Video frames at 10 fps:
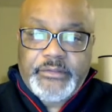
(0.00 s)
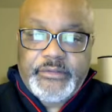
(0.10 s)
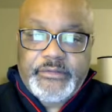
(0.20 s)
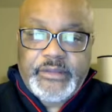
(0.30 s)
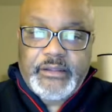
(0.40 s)

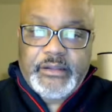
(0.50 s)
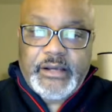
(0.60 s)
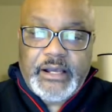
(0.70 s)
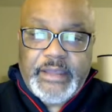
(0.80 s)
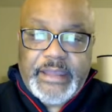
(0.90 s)
The
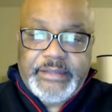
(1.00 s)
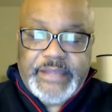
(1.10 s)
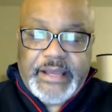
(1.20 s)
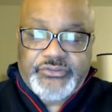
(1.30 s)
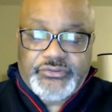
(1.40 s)

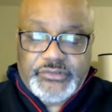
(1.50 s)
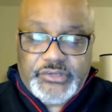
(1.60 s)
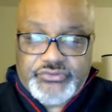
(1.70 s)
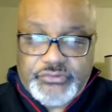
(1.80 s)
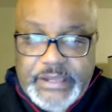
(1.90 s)
Dow Jones
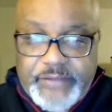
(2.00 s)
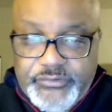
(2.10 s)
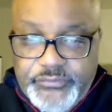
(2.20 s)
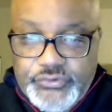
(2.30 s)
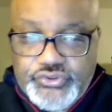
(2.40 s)
Industrial Average
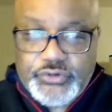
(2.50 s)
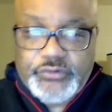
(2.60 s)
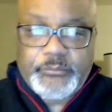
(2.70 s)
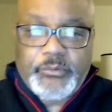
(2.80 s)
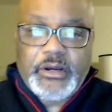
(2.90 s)

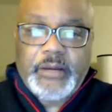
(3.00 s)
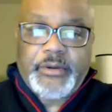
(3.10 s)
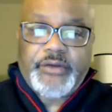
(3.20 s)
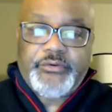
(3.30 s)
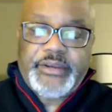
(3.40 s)
Futures were up
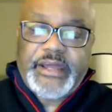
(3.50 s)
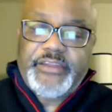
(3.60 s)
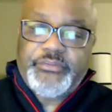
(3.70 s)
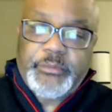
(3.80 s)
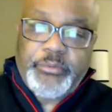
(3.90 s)

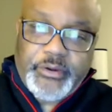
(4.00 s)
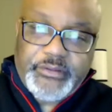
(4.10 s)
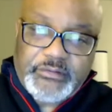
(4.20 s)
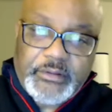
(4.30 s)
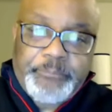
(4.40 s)
193
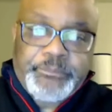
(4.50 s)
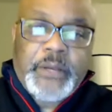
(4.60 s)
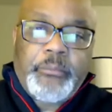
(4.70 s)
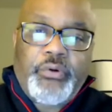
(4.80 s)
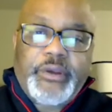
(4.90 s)
points,
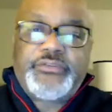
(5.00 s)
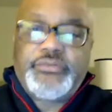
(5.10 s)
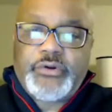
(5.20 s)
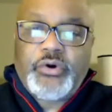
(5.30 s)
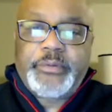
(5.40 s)
pointing
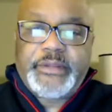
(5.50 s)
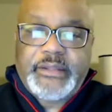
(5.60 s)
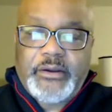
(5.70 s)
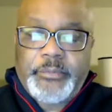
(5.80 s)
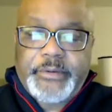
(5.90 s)
to an
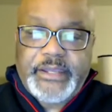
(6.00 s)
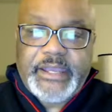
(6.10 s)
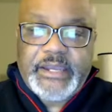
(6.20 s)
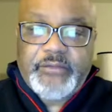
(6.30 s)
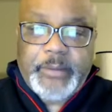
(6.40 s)
opening
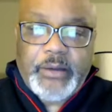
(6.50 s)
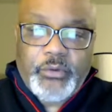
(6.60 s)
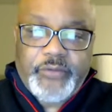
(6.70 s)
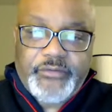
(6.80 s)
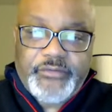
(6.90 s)
gain of about
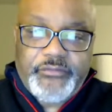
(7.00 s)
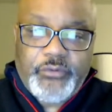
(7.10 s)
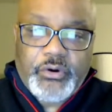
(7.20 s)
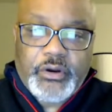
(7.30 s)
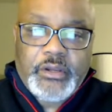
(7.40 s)

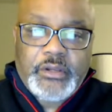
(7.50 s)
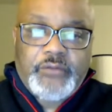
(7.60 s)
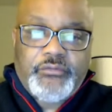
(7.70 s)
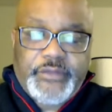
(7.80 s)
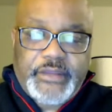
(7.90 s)
154
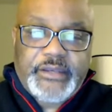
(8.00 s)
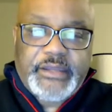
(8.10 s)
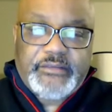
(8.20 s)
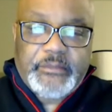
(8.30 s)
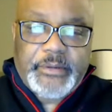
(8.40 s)
for the
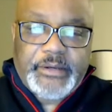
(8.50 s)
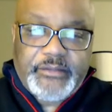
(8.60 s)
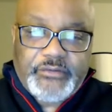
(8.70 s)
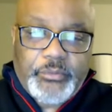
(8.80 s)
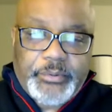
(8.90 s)
index at
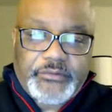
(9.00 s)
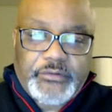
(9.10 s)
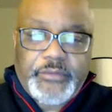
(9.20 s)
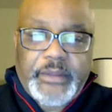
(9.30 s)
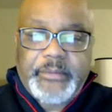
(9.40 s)
Monday's open.
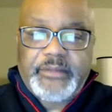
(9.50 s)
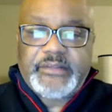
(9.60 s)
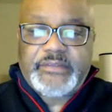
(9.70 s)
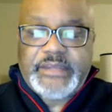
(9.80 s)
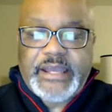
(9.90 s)
So that means
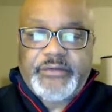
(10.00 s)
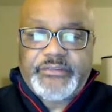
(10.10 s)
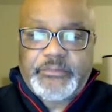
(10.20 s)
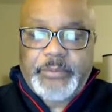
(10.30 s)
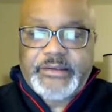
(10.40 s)
that the Dow is
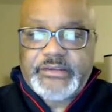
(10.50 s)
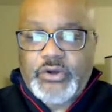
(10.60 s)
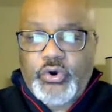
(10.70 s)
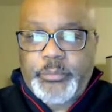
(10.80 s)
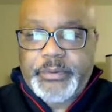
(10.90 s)
expected to
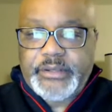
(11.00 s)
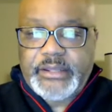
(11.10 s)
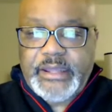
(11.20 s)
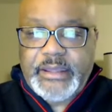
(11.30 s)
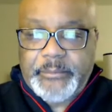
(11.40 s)
open
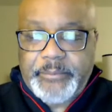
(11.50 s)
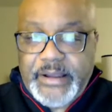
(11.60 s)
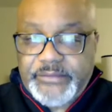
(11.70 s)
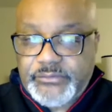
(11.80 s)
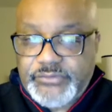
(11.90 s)
in
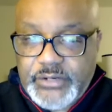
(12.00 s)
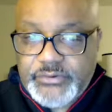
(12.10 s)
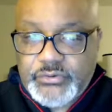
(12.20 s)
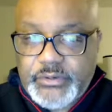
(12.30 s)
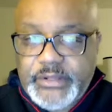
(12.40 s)
positive
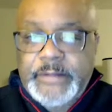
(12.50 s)
territory.